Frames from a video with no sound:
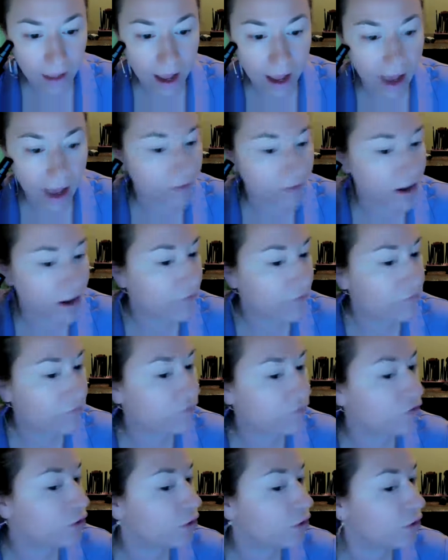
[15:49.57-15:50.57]
I have a
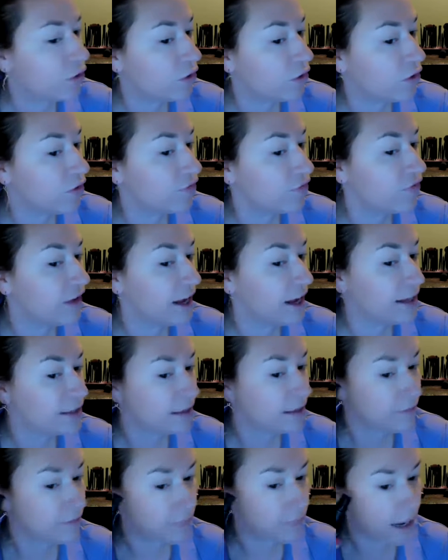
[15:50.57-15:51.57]
full face
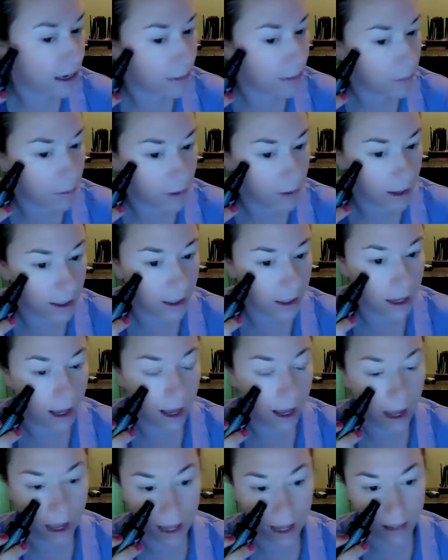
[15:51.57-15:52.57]
of makeup on,
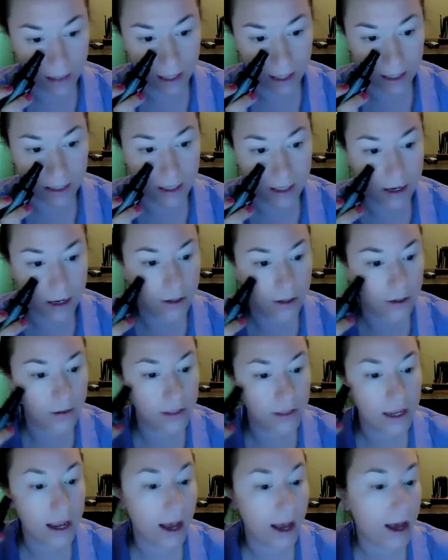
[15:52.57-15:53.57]
highlighted under
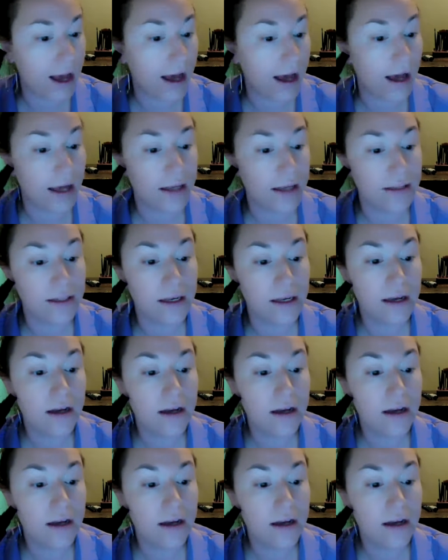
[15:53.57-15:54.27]
the eyes,